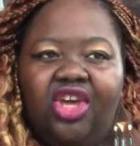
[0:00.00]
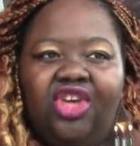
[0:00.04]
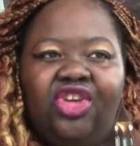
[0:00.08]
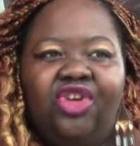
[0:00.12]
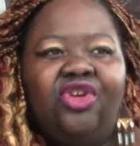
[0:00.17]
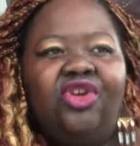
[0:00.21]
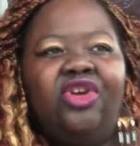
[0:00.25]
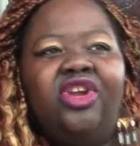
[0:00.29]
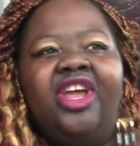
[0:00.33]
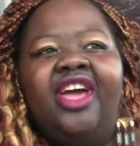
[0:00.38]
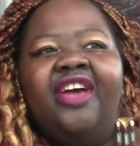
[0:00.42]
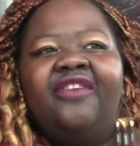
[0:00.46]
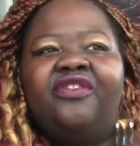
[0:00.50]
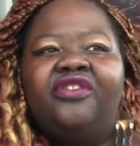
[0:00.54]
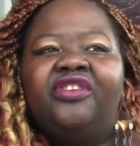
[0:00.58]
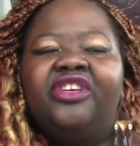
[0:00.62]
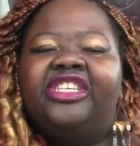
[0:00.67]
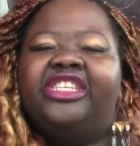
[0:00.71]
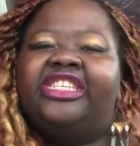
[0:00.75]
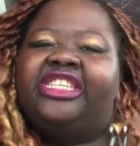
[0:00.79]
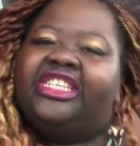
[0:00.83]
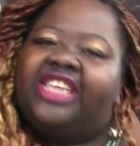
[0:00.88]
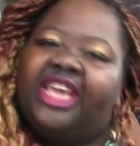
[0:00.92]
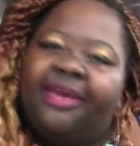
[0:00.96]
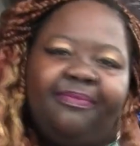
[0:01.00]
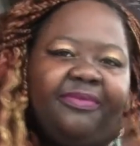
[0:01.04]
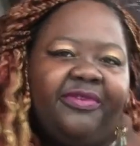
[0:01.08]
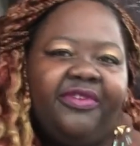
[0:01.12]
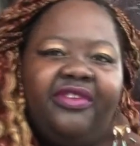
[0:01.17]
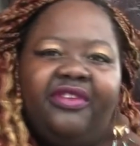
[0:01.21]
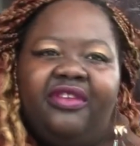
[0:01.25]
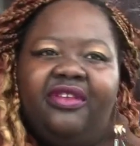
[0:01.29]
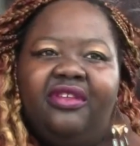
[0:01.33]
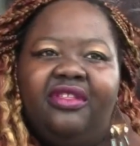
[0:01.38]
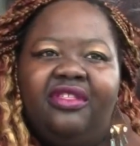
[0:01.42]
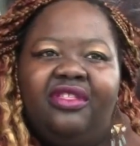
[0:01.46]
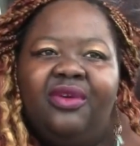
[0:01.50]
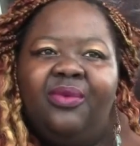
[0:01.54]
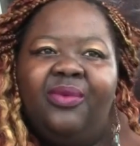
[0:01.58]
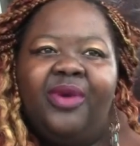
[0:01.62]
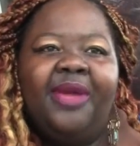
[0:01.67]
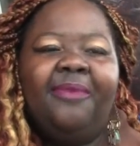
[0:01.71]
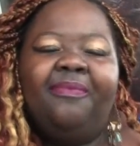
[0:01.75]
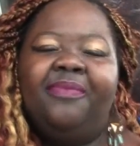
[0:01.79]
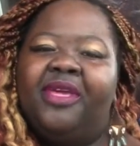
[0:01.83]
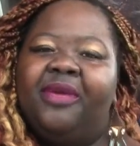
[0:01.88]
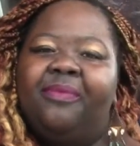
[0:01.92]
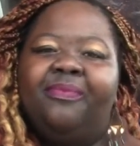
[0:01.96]
You don't have to accept the
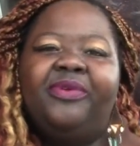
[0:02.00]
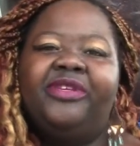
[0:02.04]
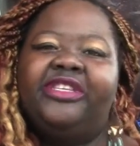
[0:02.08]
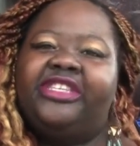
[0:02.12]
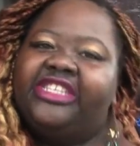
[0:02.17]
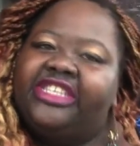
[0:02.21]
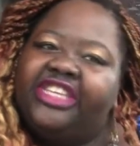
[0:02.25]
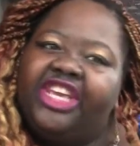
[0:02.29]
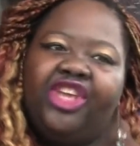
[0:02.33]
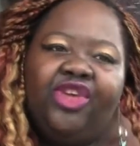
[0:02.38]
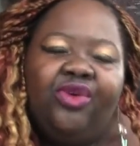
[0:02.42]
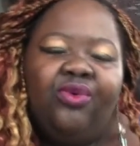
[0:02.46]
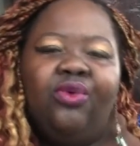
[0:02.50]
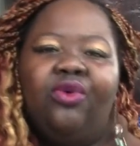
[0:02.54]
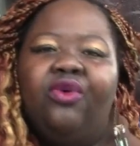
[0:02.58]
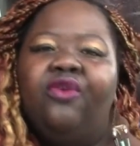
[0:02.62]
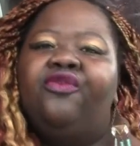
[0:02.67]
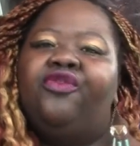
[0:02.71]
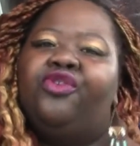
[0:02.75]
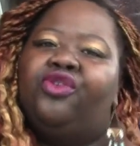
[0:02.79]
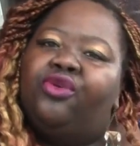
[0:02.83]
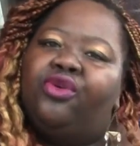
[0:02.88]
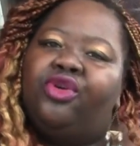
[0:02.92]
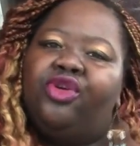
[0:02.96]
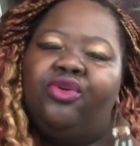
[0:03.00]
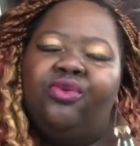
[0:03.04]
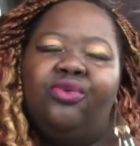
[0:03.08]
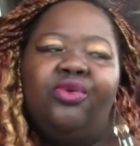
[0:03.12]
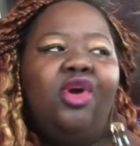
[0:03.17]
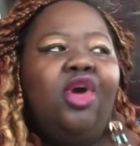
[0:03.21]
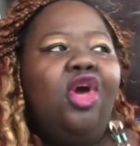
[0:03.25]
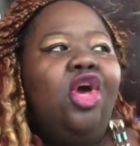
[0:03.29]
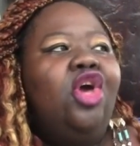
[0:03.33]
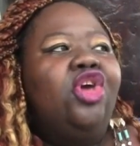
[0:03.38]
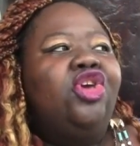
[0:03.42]
way people see you or view you.